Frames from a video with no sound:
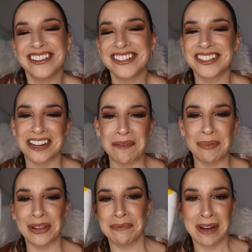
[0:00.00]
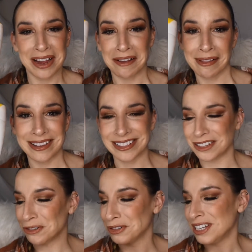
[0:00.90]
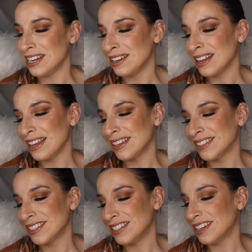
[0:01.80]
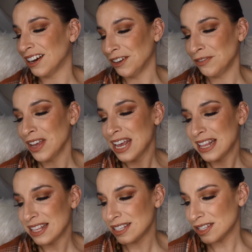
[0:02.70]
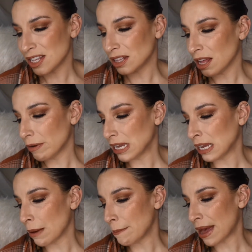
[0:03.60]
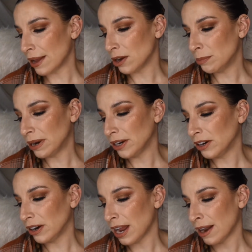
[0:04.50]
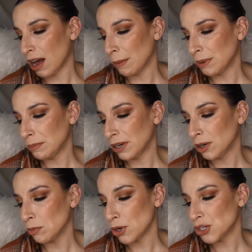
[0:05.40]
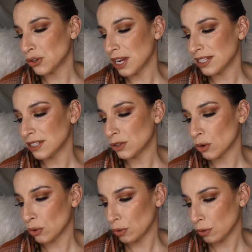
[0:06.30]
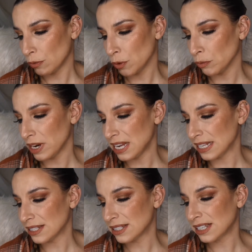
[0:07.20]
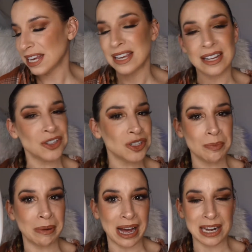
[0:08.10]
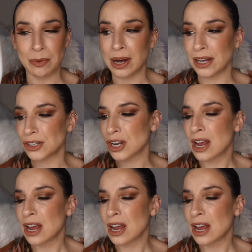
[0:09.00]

staple in my cleansing routine is Dove. This is the glowing mango butter and almond butter moisturizes for radiant skin. It's just a body wash.